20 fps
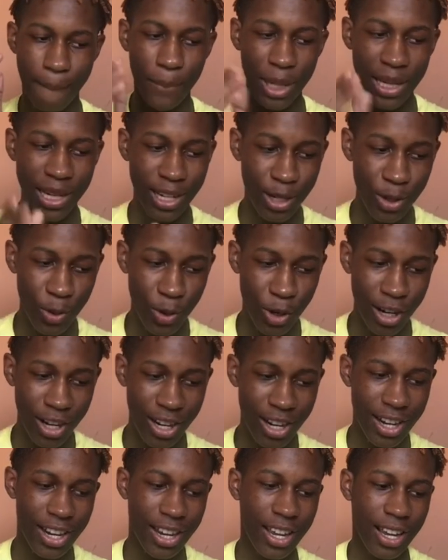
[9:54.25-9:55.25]
A middle
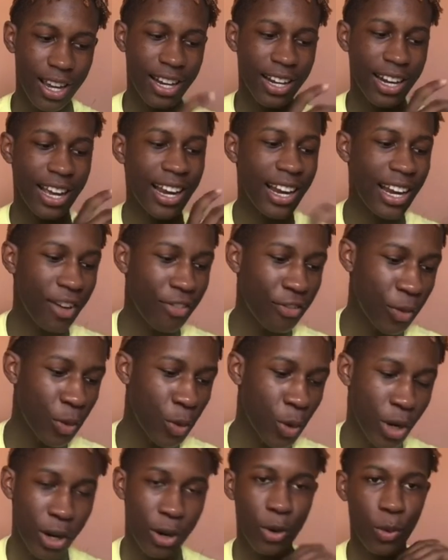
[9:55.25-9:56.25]
door, and the left
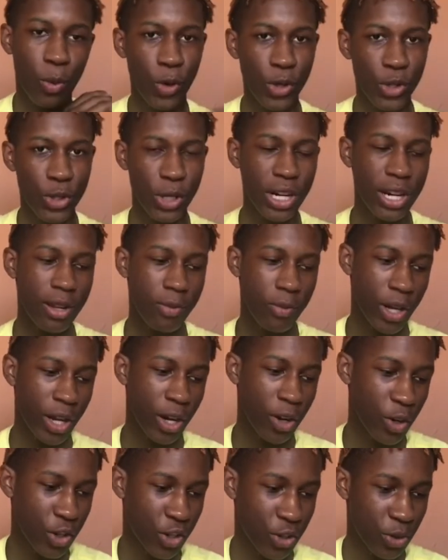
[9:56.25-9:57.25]
door. Which one of them
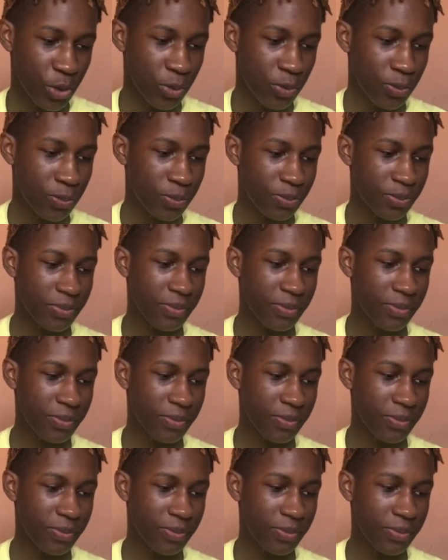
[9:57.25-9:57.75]
you go through?